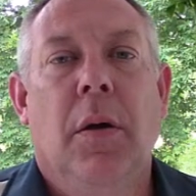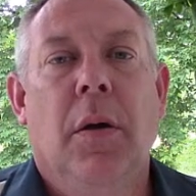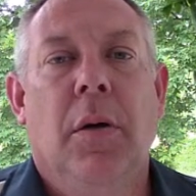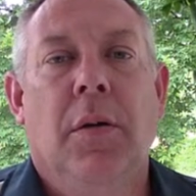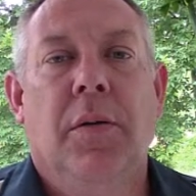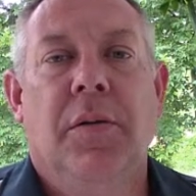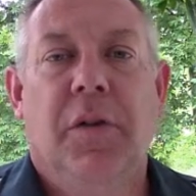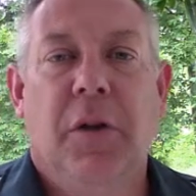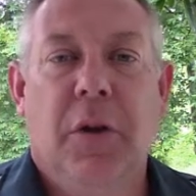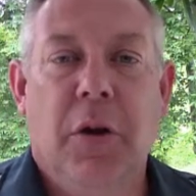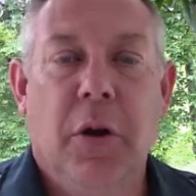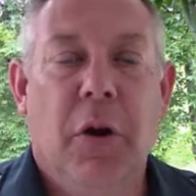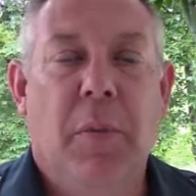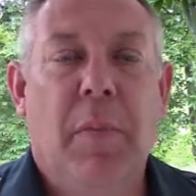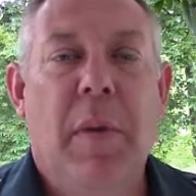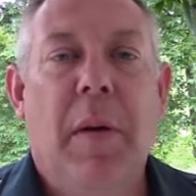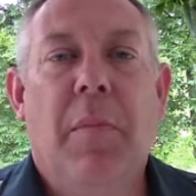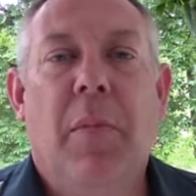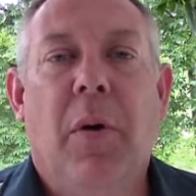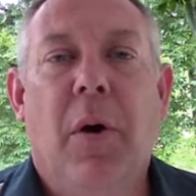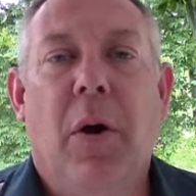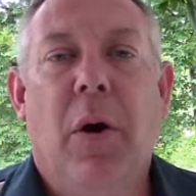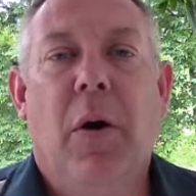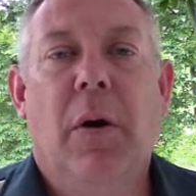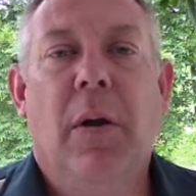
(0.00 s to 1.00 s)
So you
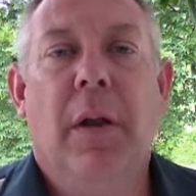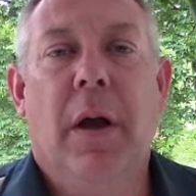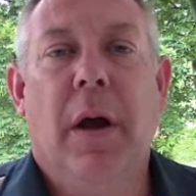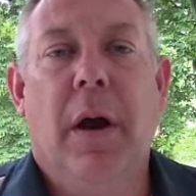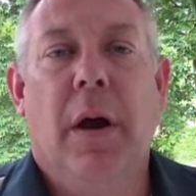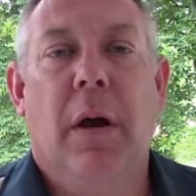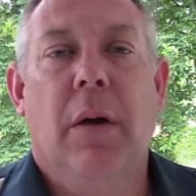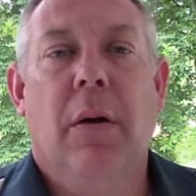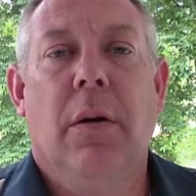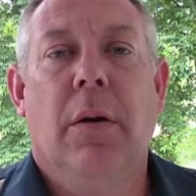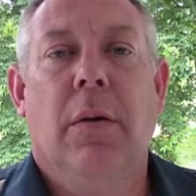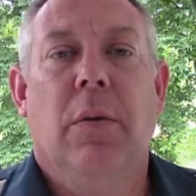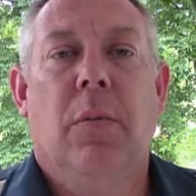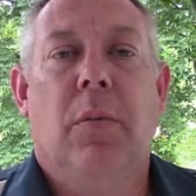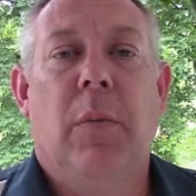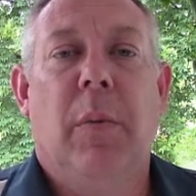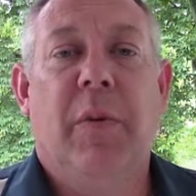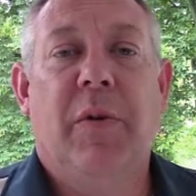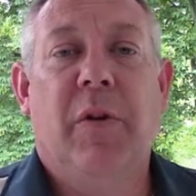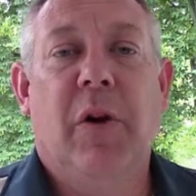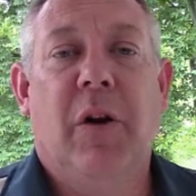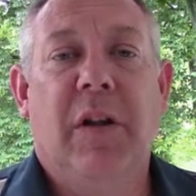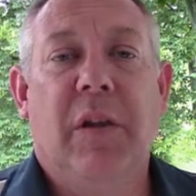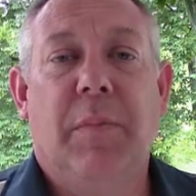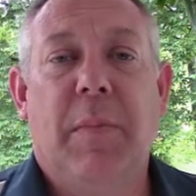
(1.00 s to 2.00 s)
remember earlier when
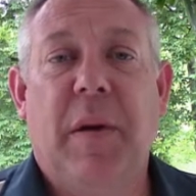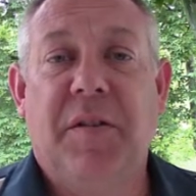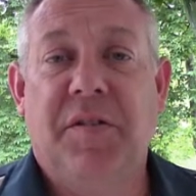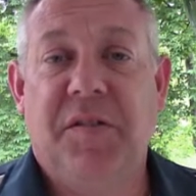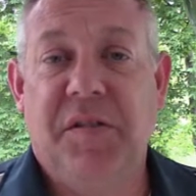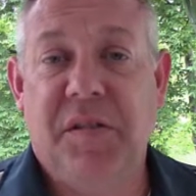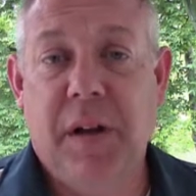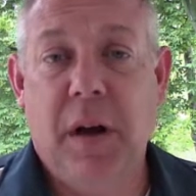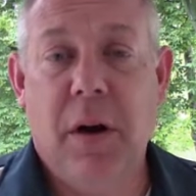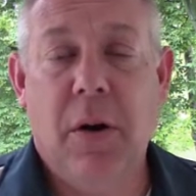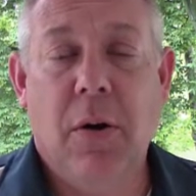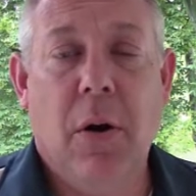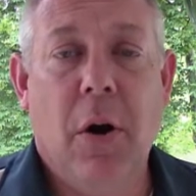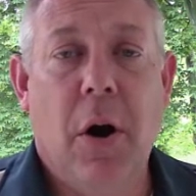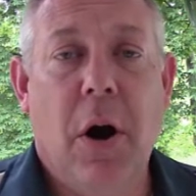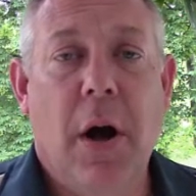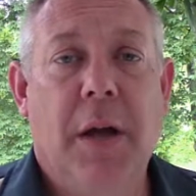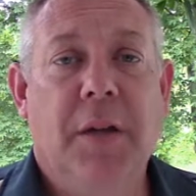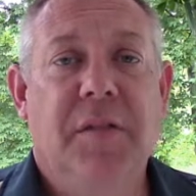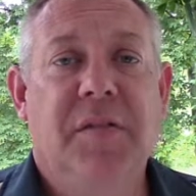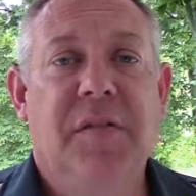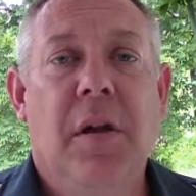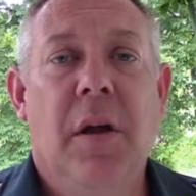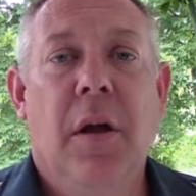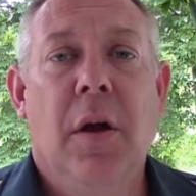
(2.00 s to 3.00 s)
we talked about
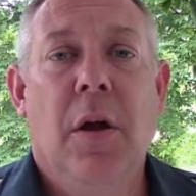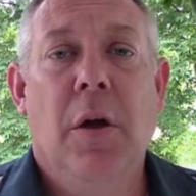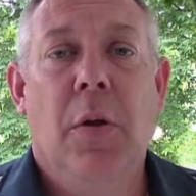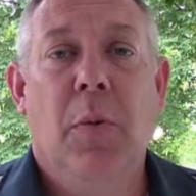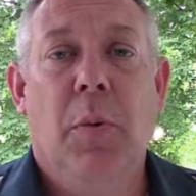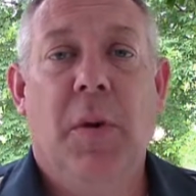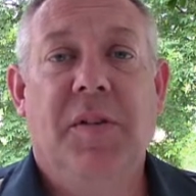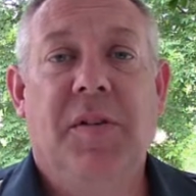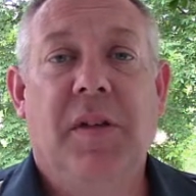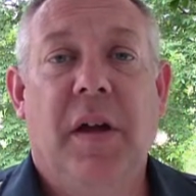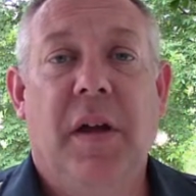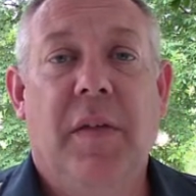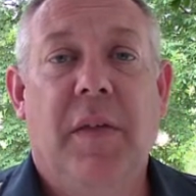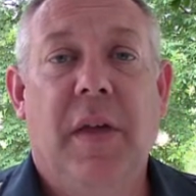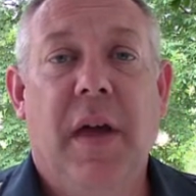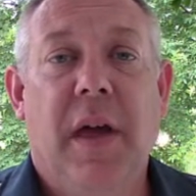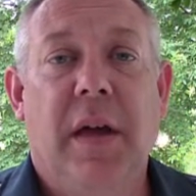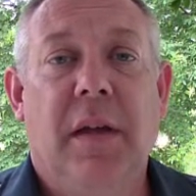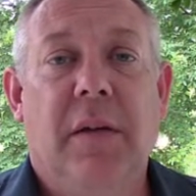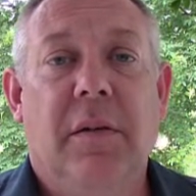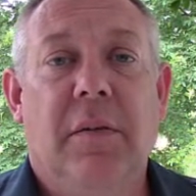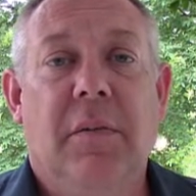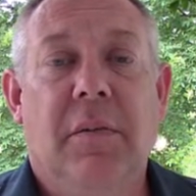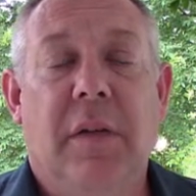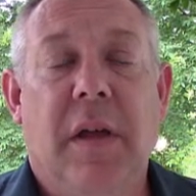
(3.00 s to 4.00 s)
steroids, we said
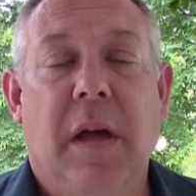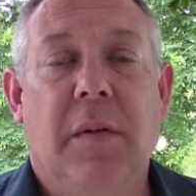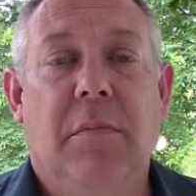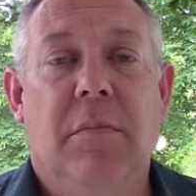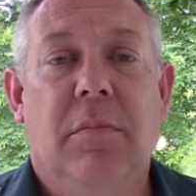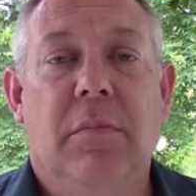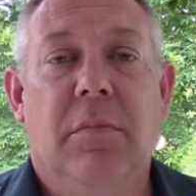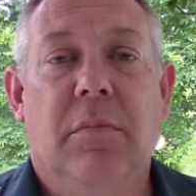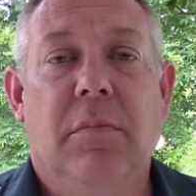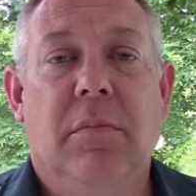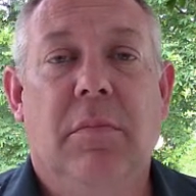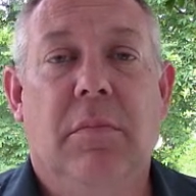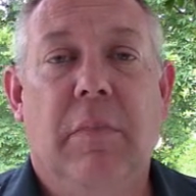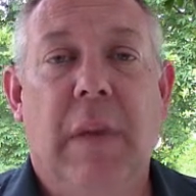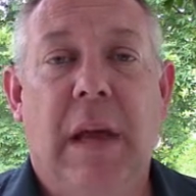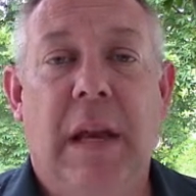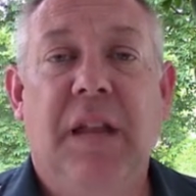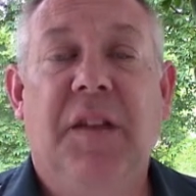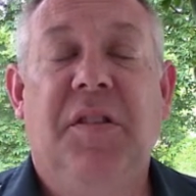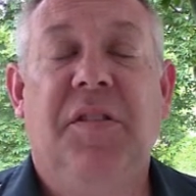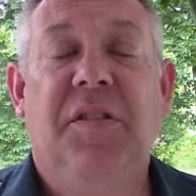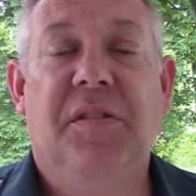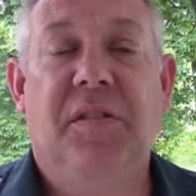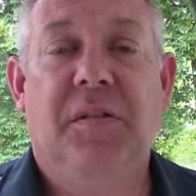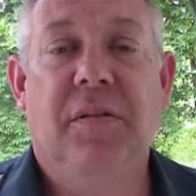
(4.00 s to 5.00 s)
that that
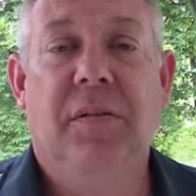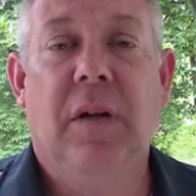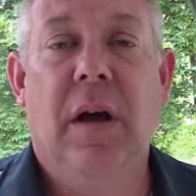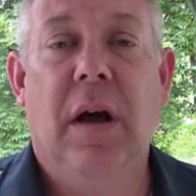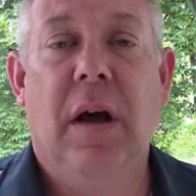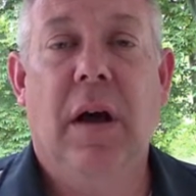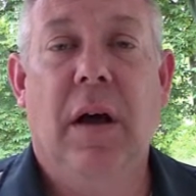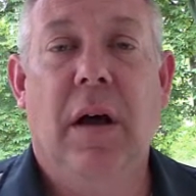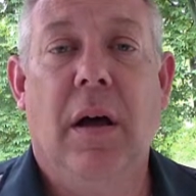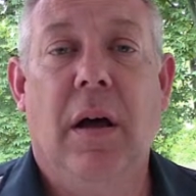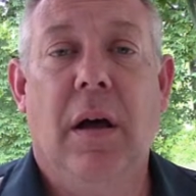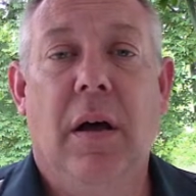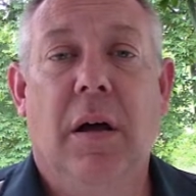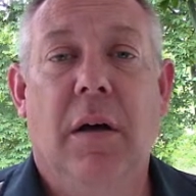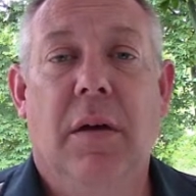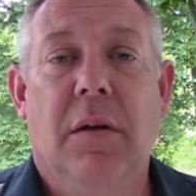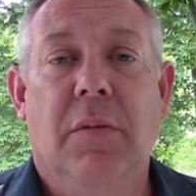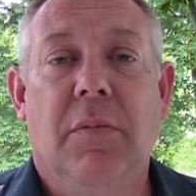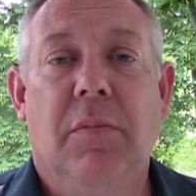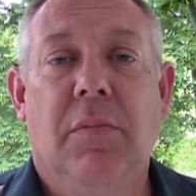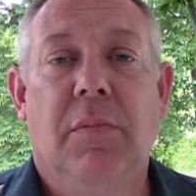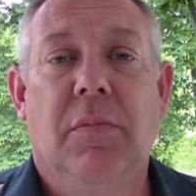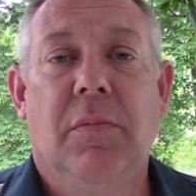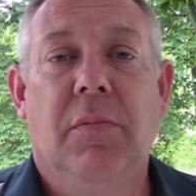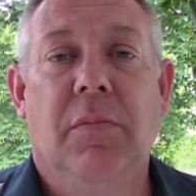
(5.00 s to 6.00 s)
many uh,
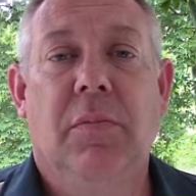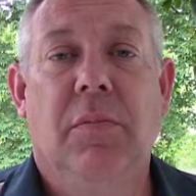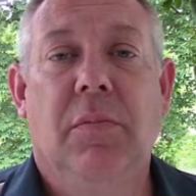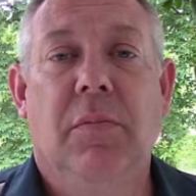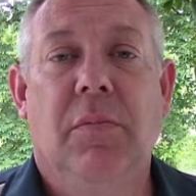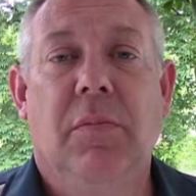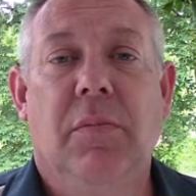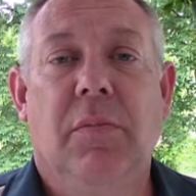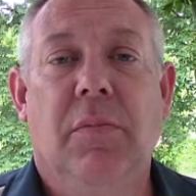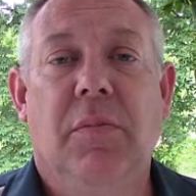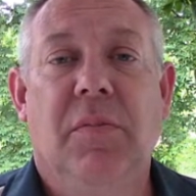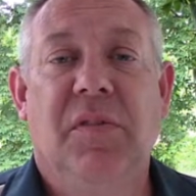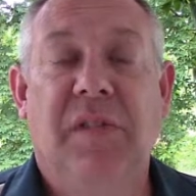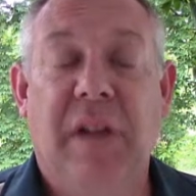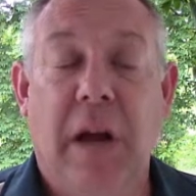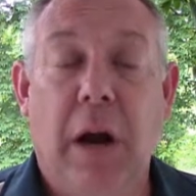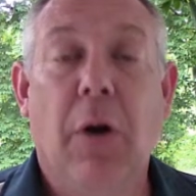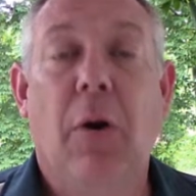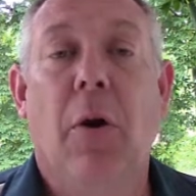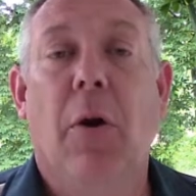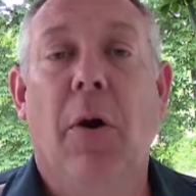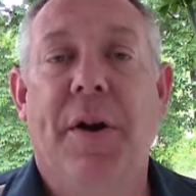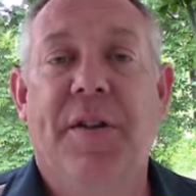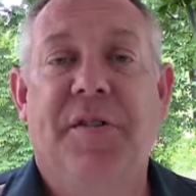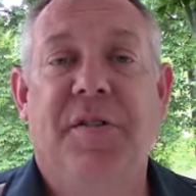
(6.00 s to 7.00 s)

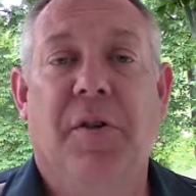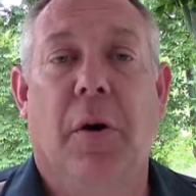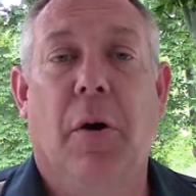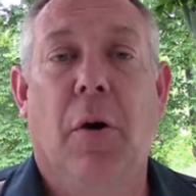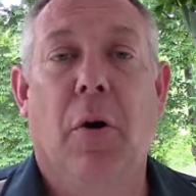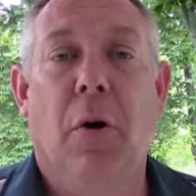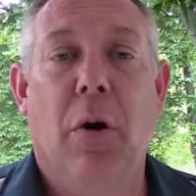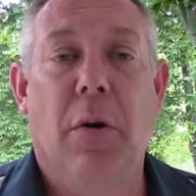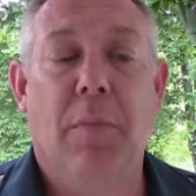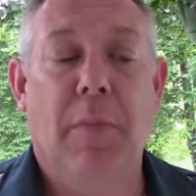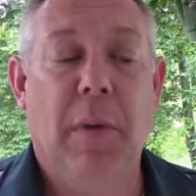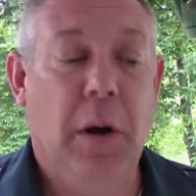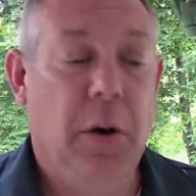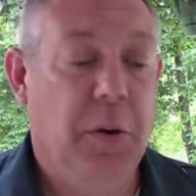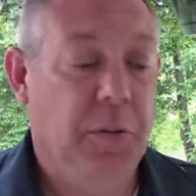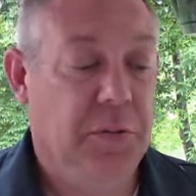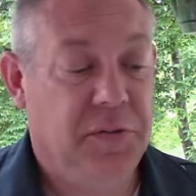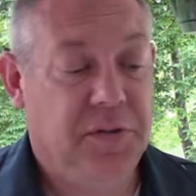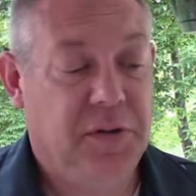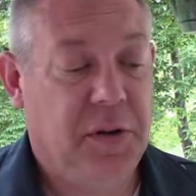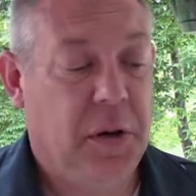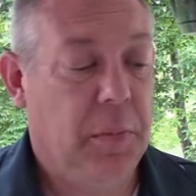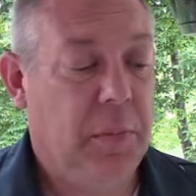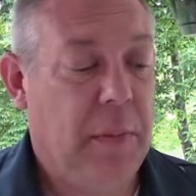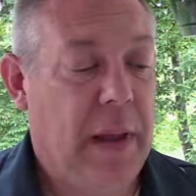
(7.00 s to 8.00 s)
steroids are
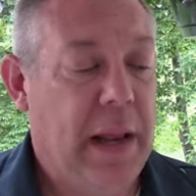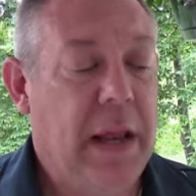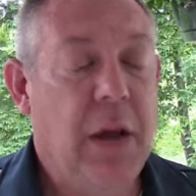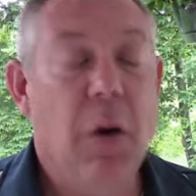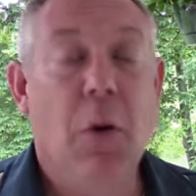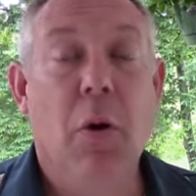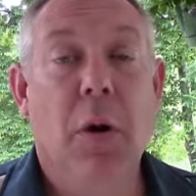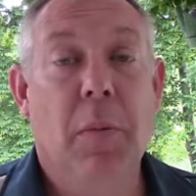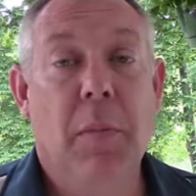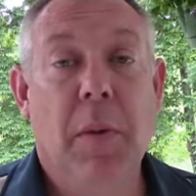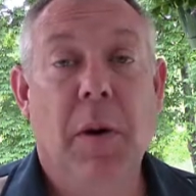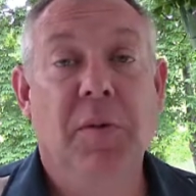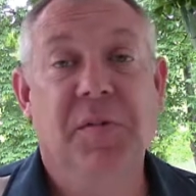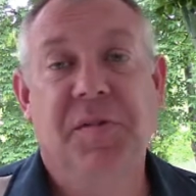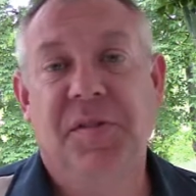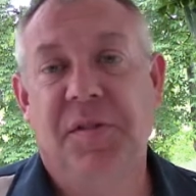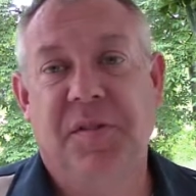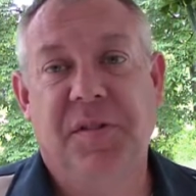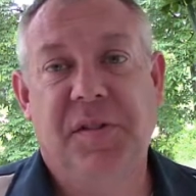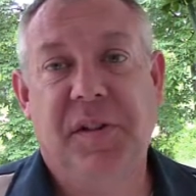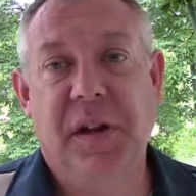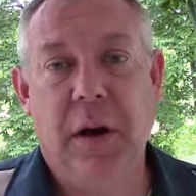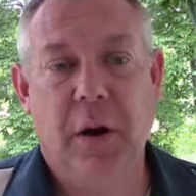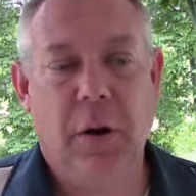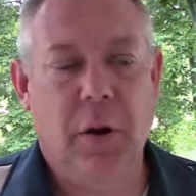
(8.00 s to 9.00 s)
hormones, or many hormones are
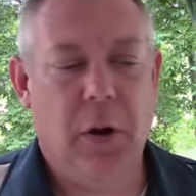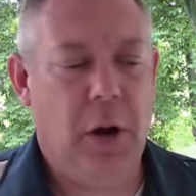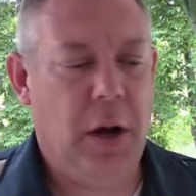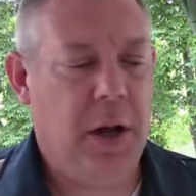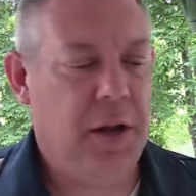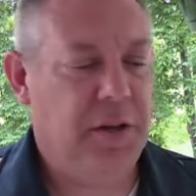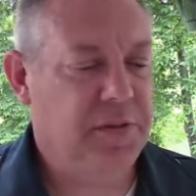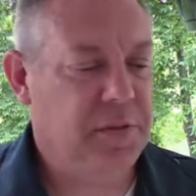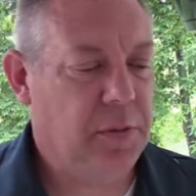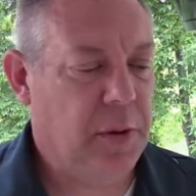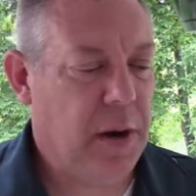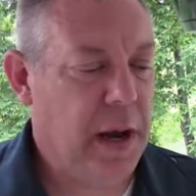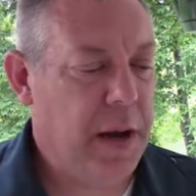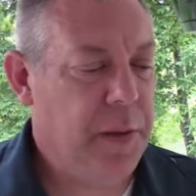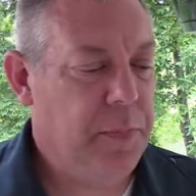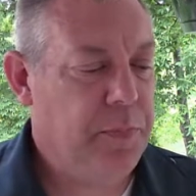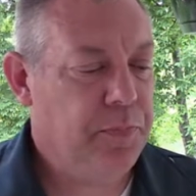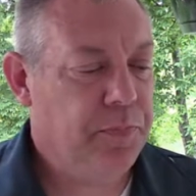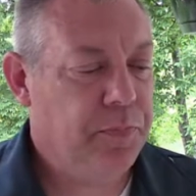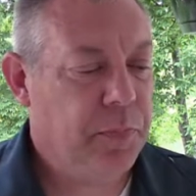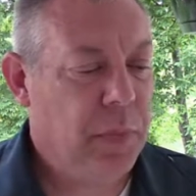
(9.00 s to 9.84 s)
steroids, right?